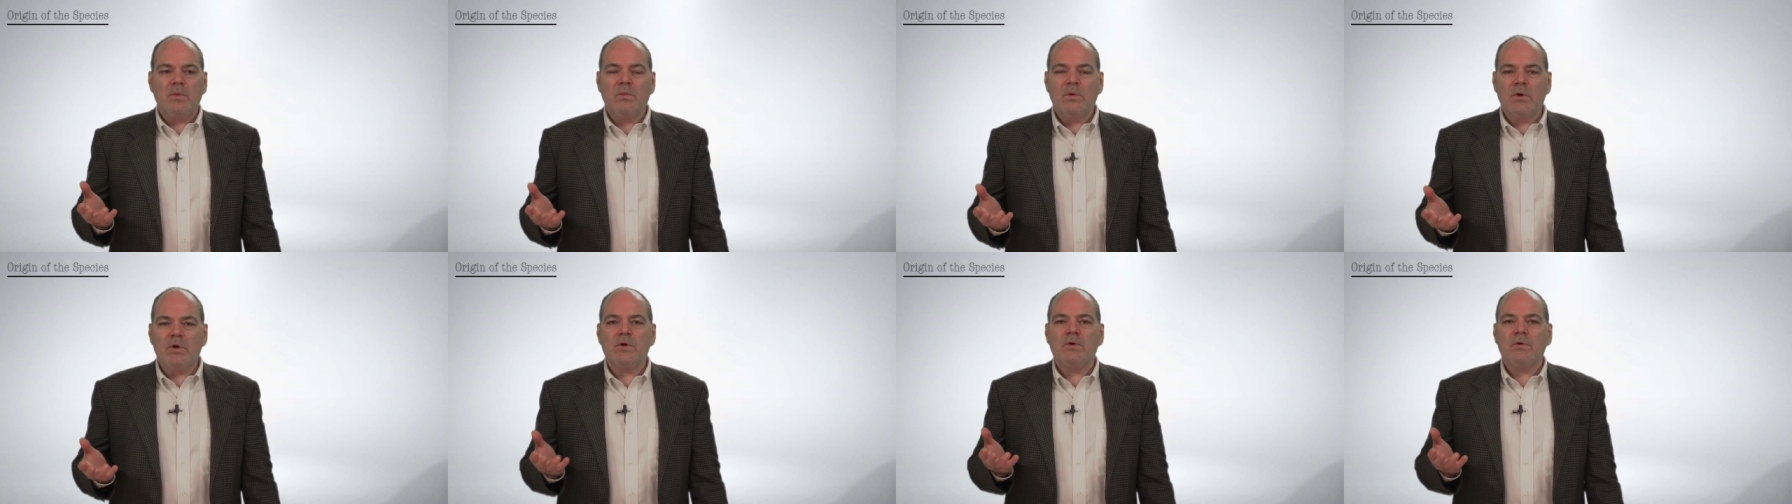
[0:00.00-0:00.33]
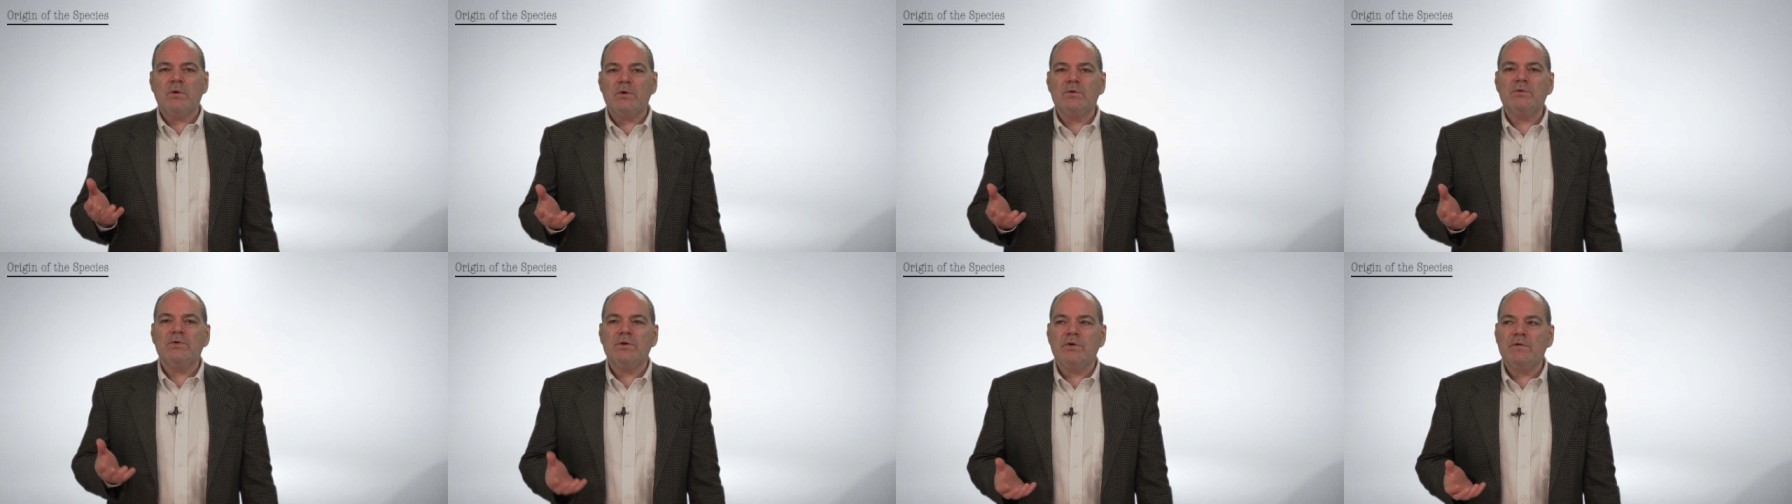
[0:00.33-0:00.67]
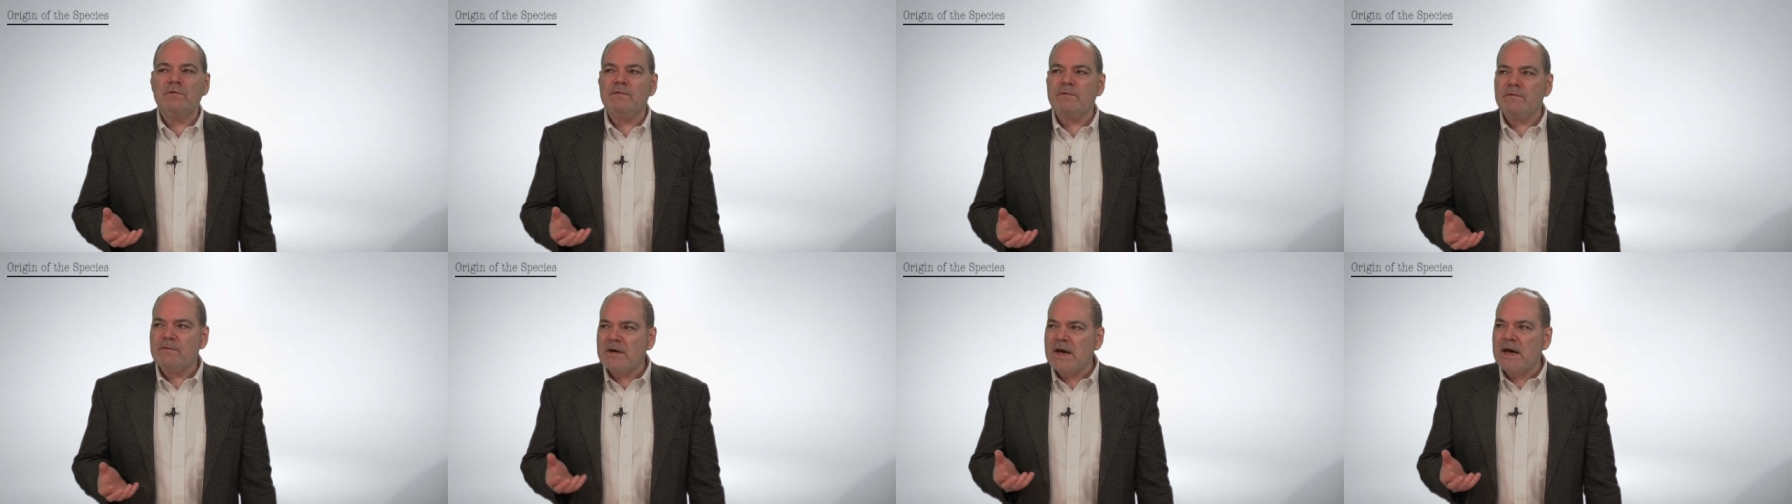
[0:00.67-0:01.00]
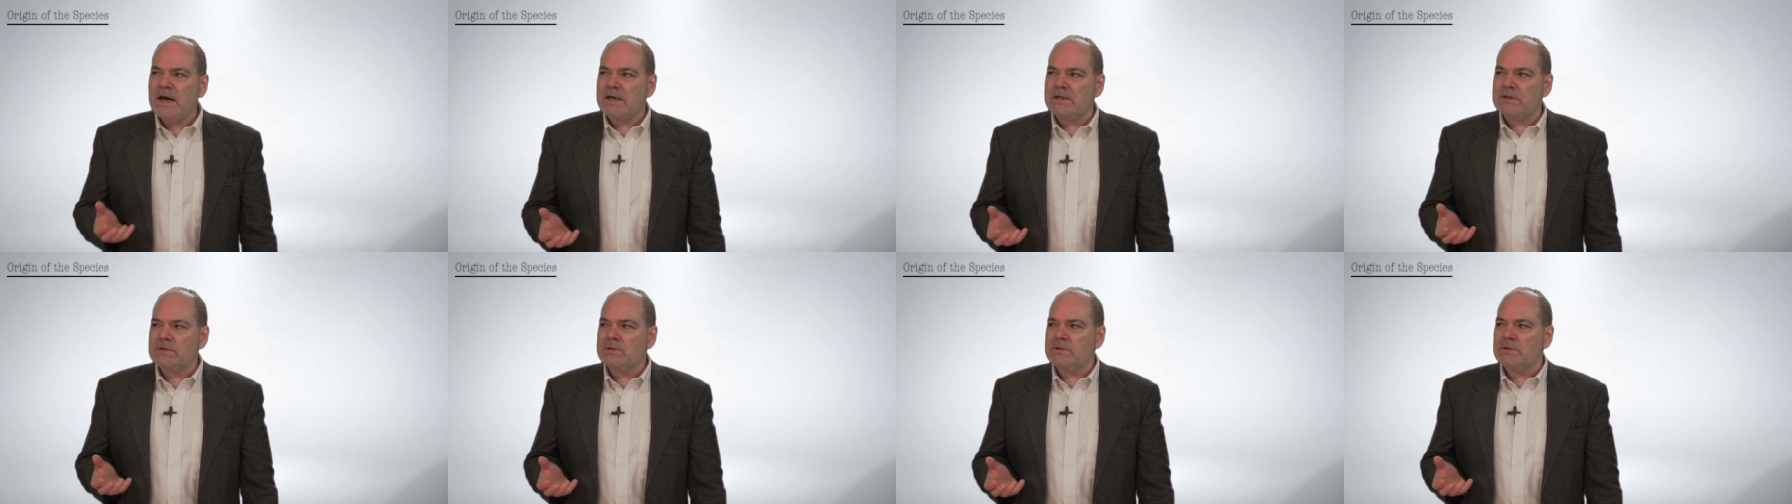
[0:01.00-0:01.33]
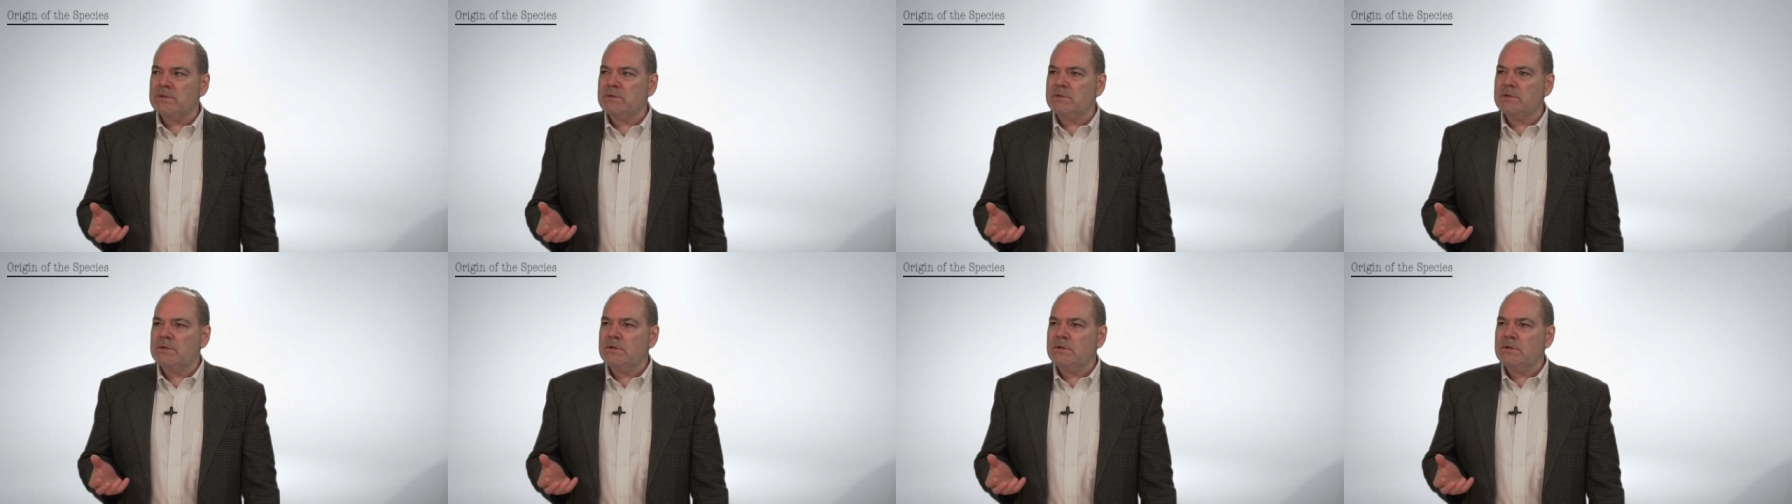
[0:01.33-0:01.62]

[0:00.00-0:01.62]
will grow too fast,